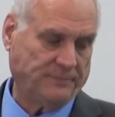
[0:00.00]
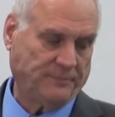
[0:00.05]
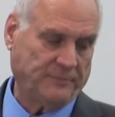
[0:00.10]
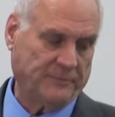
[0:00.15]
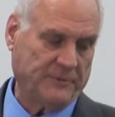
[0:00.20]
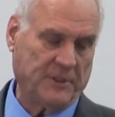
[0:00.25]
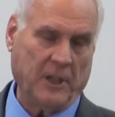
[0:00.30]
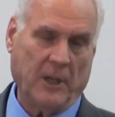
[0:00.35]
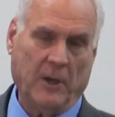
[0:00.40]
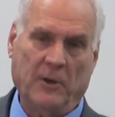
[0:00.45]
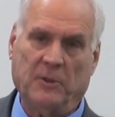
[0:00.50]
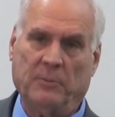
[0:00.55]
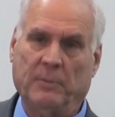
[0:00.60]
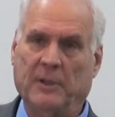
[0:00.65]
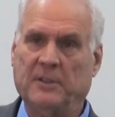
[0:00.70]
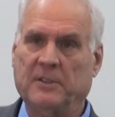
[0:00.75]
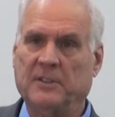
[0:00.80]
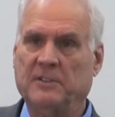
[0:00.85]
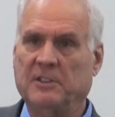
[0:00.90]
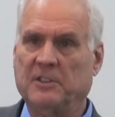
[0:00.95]
So as
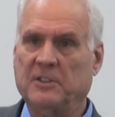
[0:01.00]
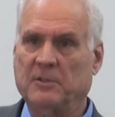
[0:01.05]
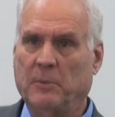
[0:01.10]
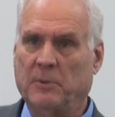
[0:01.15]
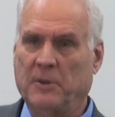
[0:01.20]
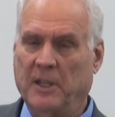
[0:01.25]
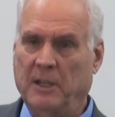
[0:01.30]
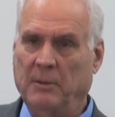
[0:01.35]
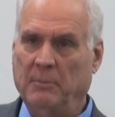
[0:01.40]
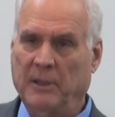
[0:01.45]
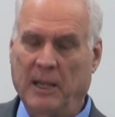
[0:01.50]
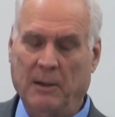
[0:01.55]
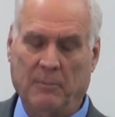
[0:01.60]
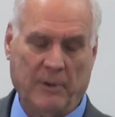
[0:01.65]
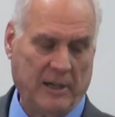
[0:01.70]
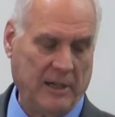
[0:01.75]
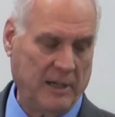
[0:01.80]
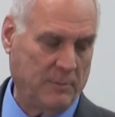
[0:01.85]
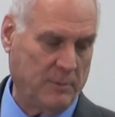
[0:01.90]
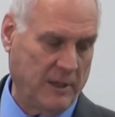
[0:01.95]
much as is within me, I'm
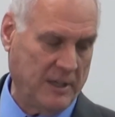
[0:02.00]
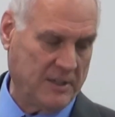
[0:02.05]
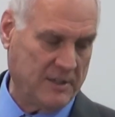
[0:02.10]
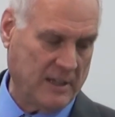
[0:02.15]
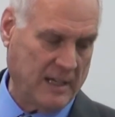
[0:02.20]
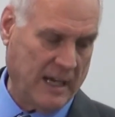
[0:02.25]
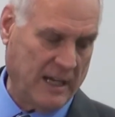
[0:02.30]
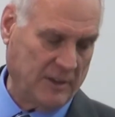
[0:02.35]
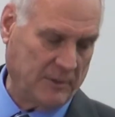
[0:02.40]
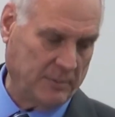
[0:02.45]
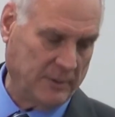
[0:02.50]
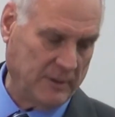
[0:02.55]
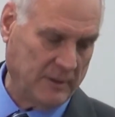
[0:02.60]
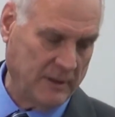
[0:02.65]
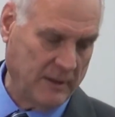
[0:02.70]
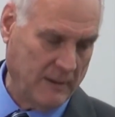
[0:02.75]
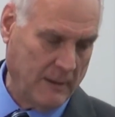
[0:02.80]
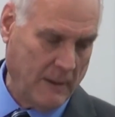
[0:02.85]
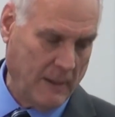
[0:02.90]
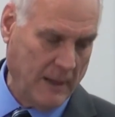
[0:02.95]
ready to preach the gospel
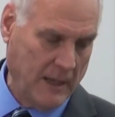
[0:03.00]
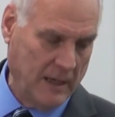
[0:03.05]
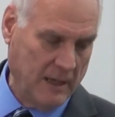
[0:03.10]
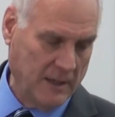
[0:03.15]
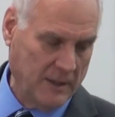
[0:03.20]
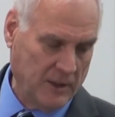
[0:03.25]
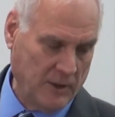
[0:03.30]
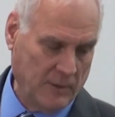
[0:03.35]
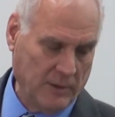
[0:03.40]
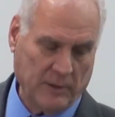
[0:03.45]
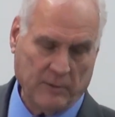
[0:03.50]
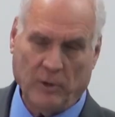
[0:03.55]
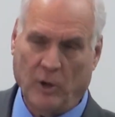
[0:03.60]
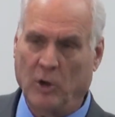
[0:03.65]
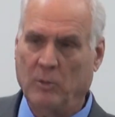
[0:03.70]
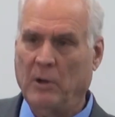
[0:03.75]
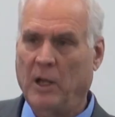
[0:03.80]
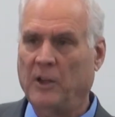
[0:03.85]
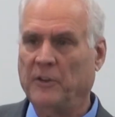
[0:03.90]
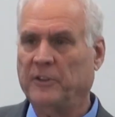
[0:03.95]
to you in
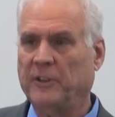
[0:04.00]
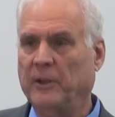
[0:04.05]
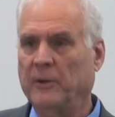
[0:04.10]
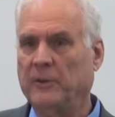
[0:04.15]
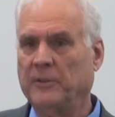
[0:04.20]
Rome also.